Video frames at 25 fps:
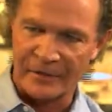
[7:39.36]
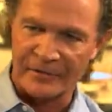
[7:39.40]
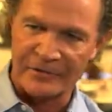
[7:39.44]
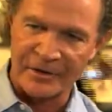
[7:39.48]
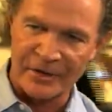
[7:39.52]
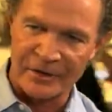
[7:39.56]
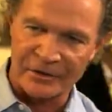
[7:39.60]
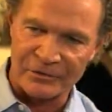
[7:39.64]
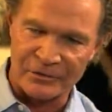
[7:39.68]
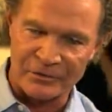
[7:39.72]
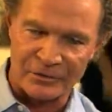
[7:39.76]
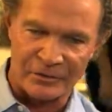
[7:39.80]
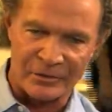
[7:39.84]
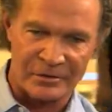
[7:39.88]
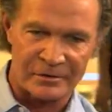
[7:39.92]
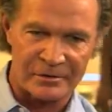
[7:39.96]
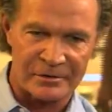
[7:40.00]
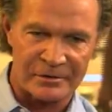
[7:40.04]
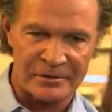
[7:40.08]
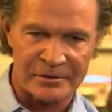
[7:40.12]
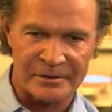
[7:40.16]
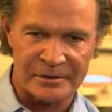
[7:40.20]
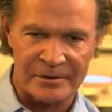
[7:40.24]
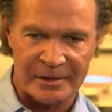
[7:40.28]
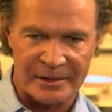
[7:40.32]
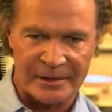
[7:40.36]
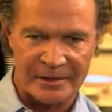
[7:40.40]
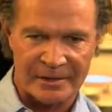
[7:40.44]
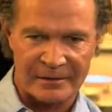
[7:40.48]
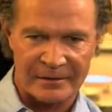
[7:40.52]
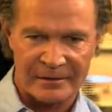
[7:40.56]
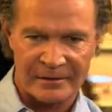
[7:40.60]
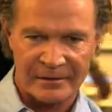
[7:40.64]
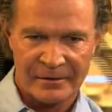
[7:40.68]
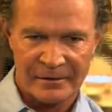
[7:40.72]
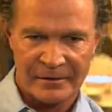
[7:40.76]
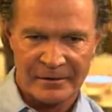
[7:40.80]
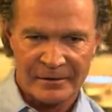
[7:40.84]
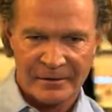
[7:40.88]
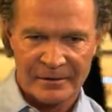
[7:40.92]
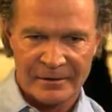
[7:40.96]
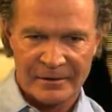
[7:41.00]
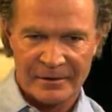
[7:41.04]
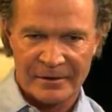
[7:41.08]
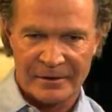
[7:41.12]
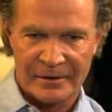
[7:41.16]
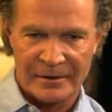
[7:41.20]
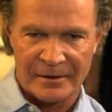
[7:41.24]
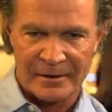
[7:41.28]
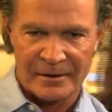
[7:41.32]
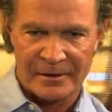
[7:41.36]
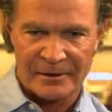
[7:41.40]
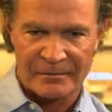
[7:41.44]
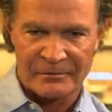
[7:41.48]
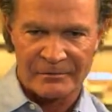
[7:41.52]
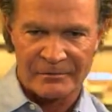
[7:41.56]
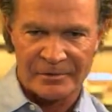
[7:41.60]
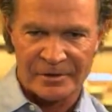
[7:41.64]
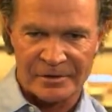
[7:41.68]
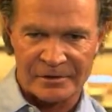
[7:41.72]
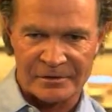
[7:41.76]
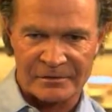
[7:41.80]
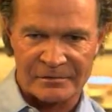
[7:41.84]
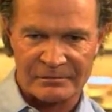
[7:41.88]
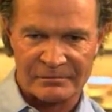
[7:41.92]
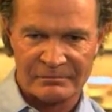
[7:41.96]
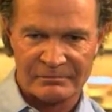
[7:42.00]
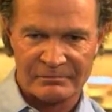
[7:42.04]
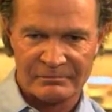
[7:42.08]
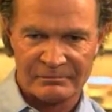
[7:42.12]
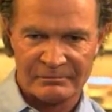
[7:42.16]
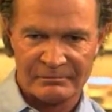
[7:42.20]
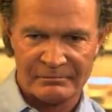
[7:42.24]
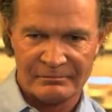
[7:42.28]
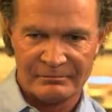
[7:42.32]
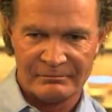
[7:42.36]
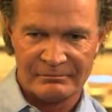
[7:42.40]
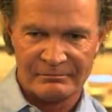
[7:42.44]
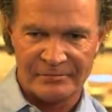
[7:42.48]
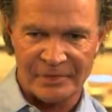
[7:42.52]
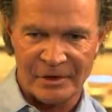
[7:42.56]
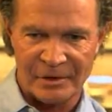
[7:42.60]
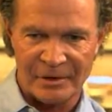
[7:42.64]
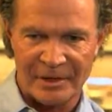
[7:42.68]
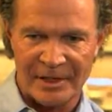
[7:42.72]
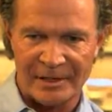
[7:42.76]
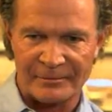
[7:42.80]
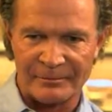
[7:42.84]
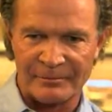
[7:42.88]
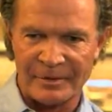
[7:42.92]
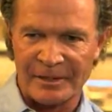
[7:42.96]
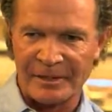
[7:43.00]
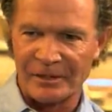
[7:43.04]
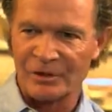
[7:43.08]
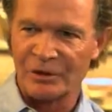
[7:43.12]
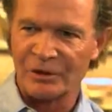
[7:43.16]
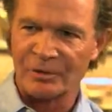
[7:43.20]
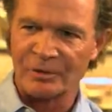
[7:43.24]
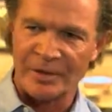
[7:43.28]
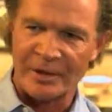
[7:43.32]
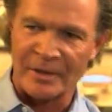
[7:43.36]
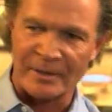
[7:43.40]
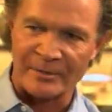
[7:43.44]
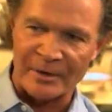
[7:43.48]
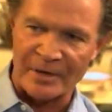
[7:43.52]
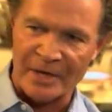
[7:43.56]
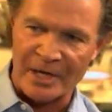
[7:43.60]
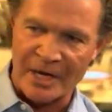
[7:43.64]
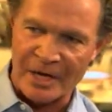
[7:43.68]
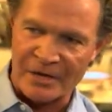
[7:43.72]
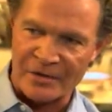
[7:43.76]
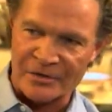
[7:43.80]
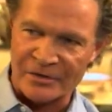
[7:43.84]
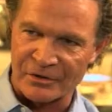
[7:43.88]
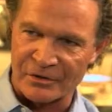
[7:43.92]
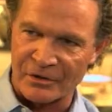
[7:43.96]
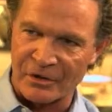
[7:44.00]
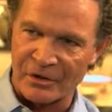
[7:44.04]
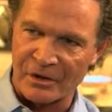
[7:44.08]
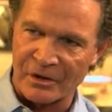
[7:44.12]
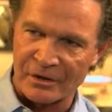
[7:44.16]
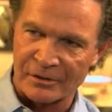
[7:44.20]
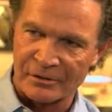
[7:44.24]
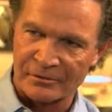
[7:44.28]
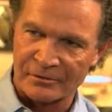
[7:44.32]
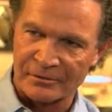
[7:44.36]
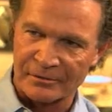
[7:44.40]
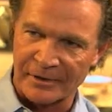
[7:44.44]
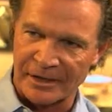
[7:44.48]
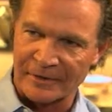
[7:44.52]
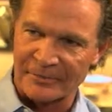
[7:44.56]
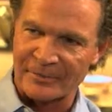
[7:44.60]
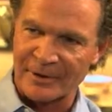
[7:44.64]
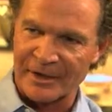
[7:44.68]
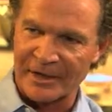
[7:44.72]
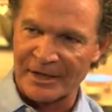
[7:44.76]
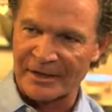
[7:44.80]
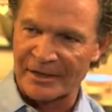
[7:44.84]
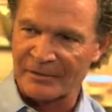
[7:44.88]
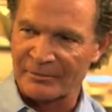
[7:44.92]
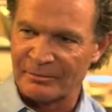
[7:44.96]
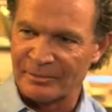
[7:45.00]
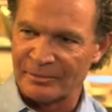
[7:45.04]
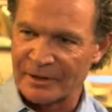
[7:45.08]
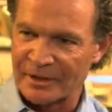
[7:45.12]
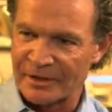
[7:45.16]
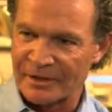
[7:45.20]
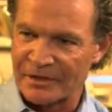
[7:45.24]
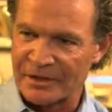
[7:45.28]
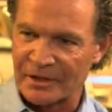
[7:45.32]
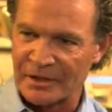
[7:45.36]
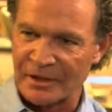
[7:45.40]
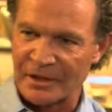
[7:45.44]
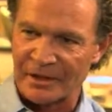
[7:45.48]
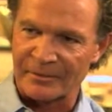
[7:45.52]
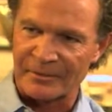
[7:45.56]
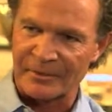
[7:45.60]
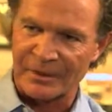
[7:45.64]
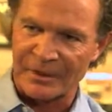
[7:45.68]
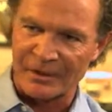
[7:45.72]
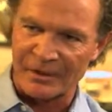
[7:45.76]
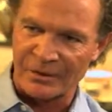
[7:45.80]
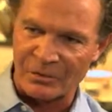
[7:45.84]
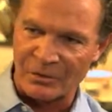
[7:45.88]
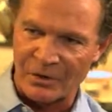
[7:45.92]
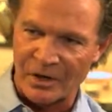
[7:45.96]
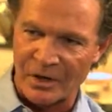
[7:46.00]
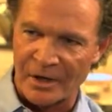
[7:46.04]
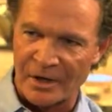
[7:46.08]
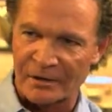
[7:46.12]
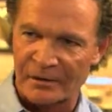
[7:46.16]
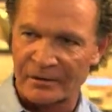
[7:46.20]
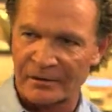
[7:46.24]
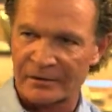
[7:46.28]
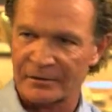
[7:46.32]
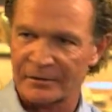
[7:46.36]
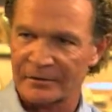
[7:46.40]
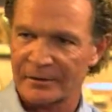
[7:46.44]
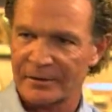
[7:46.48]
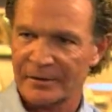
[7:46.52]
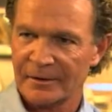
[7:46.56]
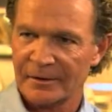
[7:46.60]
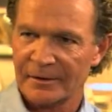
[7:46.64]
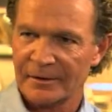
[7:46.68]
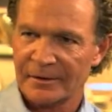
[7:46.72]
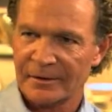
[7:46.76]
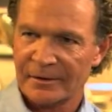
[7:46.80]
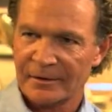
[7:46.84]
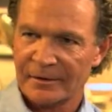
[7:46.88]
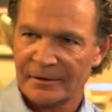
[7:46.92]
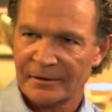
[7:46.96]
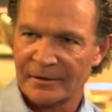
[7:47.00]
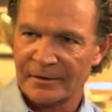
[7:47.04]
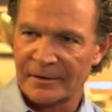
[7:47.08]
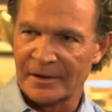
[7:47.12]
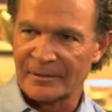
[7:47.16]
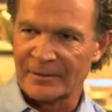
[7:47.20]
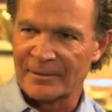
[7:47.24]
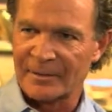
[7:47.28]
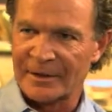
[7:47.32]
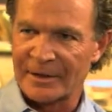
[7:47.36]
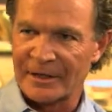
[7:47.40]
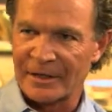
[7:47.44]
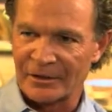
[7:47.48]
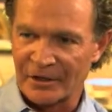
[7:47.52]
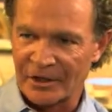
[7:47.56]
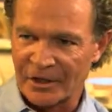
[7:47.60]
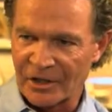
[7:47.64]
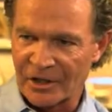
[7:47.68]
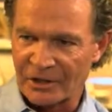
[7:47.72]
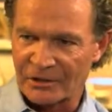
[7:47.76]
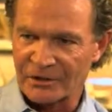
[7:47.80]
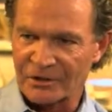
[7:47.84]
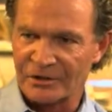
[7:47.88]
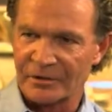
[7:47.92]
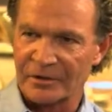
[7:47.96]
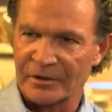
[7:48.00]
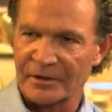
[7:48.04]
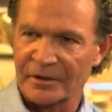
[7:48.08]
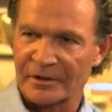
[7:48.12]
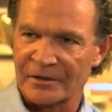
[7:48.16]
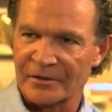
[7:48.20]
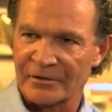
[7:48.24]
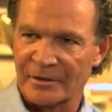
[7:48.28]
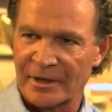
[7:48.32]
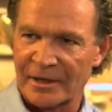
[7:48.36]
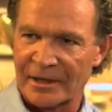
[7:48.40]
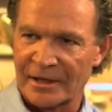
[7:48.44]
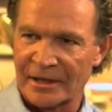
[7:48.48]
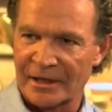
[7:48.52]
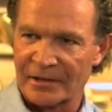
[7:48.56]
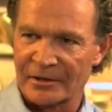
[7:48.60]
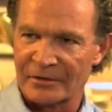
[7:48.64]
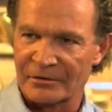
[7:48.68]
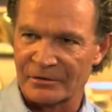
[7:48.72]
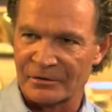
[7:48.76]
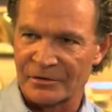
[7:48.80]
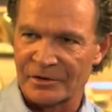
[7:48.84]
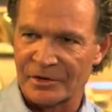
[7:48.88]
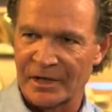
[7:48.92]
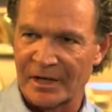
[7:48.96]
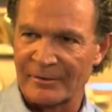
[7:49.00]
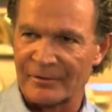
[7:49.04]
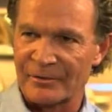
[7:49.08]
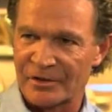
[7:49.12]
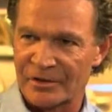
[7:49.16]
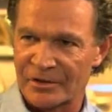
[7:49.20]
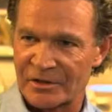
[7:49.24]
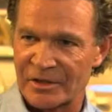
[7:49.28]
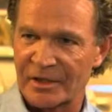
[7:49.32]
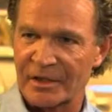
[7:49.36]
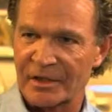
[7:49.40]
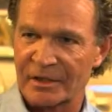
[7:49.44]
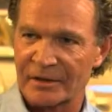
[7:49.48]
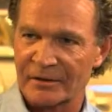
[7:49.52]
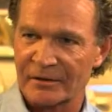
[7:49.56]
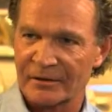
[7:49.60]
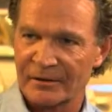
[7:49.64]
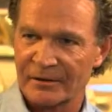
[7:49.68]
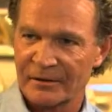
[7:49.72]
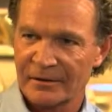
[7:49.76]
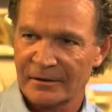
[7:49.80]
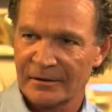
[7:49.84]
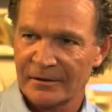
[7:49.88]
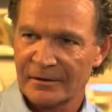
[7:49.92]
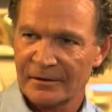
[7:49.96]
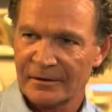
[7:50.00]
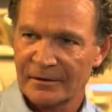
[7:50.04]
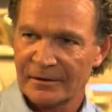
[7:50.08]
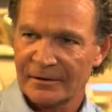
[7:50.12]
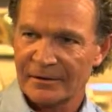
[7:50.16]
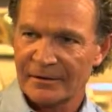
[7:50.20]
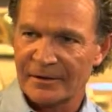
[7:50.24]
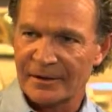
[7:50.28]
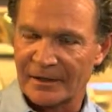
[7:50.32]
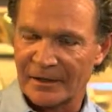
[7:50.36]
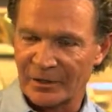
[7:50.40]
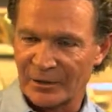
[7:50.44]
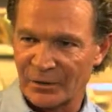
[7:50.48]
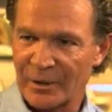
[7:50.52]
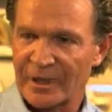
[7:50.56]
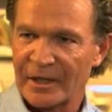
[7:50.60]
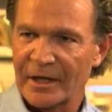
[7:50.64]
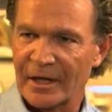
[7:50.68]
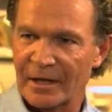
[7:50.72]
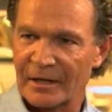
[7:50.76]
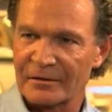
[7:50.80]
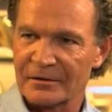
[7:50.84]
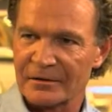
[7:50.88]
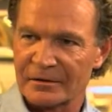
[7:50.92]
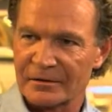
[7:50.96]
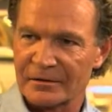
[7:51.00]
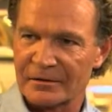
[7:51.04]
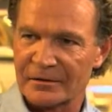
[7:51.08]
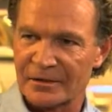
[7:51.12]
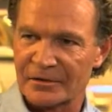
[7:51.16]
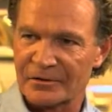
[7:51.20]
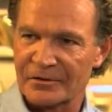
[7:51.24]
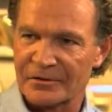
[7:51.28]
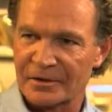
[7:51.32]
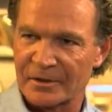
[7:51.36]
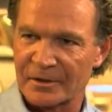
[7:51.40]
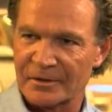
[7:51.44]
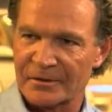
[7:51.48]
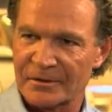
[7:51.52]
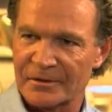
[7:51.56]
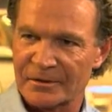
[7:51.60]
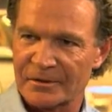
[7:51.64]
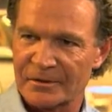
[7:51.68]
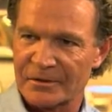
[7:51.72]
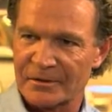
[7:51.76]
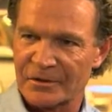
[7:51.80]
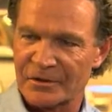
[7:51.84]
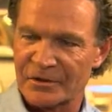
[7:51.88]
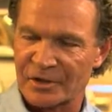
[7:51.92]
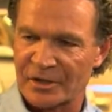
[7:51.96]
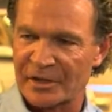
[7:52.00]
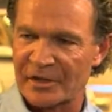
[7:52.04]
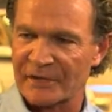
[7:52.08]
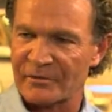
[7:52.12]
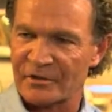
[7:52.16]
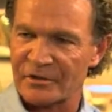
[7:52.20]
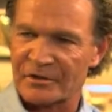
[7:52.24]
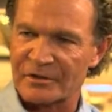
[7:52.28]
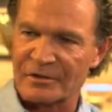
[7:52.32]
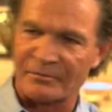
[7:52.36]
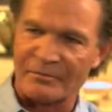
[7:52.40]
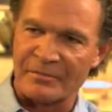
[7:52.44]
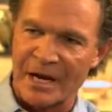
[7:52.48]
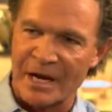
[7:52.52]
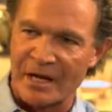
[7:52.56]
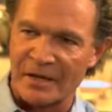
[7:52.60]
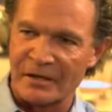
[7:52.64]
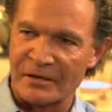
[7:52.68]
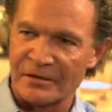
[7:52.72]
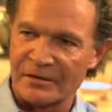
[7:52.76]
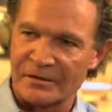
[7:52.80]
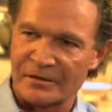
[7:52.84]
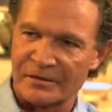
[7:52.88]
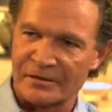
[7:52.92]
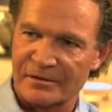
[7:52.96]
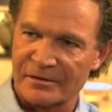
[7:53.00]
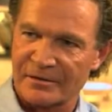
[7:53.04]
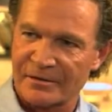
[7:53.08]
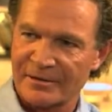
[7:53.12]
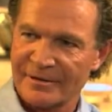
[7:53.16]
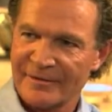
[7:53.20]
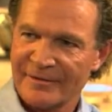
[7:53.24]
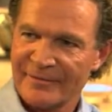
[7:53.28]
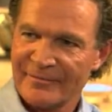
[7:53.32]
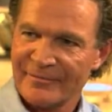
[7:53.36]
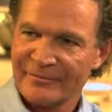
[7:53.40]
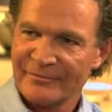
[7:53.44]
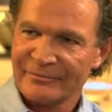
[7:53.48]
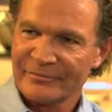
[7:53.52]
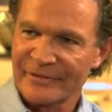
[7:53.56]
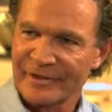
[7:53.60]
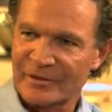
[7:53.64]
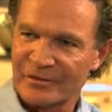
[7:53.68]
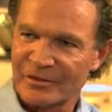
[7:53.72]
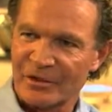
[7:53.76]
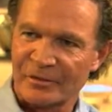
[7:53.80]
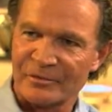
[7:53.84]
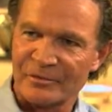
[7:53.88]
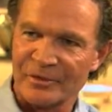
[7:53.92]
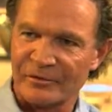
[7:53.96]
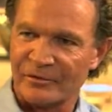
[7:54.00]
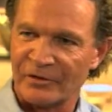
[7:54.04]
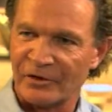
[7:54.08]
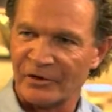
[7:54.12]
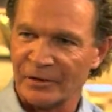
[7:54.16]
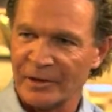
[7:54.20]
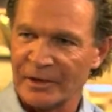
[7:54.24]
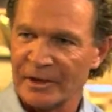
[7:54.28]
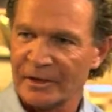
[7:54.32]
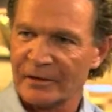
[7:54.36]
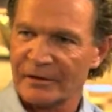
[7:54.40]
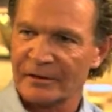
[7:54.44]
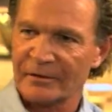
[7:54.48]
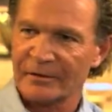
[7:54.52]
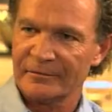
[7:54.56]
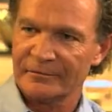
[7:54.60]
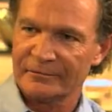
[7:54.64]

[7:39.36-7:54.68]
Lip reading: Love the outdoors. Just don't like being cooped up in the house at all. I like being on the beach. I like being in the water. I like being out in the country. It's why I like to escape the city on the weekends, just to give you some balance in terms of your week.